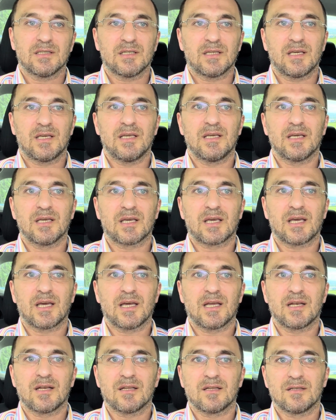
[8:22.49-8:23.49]
he
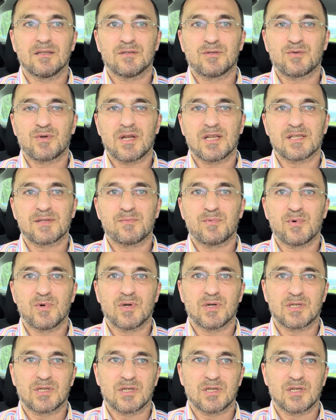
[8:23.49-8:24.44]
can transport